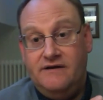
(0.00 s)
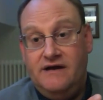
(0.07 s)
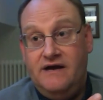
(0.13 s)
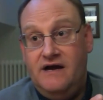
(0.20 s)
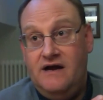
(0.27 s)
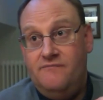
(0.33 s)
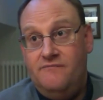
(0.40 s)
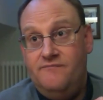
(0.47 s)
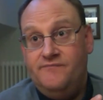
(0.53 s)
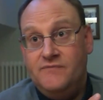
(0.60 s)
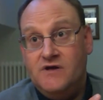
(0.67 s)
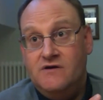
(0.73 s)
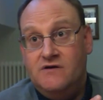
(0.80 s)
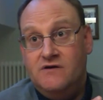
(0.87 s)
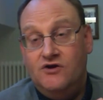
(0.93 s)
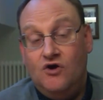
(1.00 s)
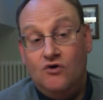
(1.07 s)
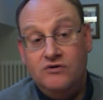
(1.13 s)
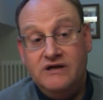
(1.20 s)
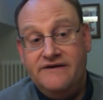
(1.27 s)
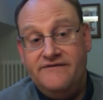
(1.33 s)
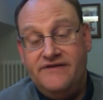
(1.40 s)
Not
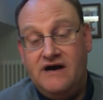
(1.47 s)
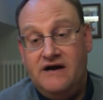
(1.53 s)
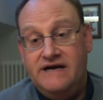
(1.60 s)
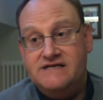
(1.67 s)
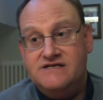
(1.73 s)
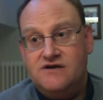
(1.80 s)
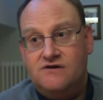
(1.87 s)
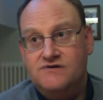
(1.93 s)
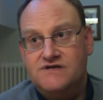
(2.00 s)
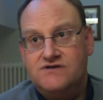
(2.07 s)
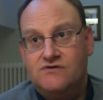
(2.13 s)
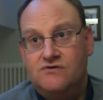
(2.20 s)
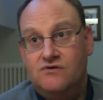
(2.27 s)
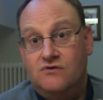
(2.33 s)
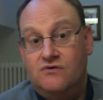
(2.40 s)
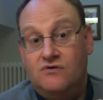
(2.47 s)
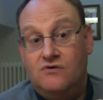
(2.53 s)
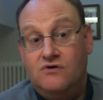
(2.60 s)
only that, it's also